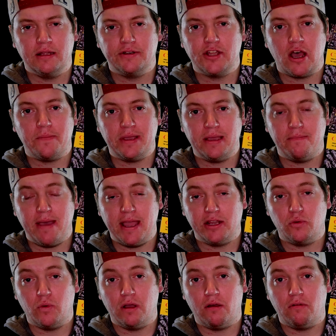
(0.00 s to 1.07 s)
Tommy
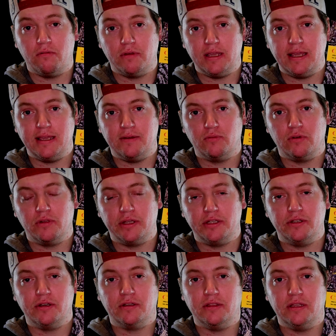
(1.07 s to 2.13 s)
Emmanuel, he really
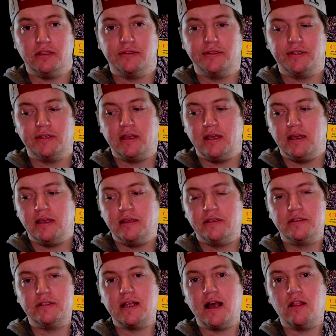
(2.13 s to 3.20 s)
took this
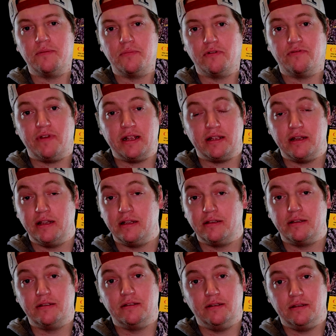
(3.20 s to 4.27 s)
style and perfected
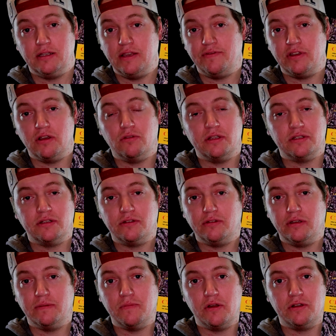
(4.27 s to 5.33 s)
it. If you go listen to
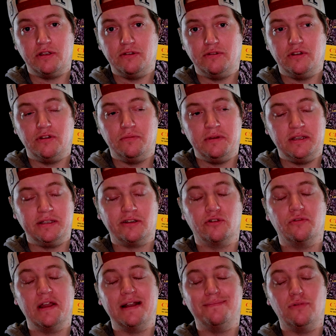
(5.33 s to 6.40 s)
him on YouTube, he's
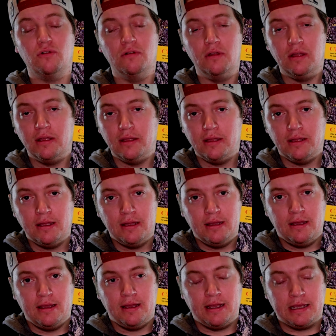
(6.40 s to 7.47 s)
incredible.
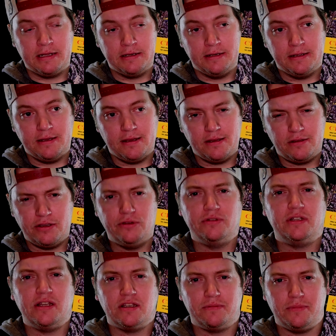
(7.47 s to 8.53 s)
And he
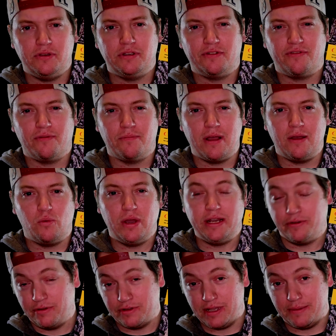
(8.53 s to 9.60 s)
used his music for my
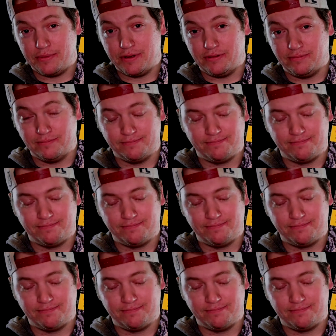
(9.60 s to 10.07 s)
wedding reception.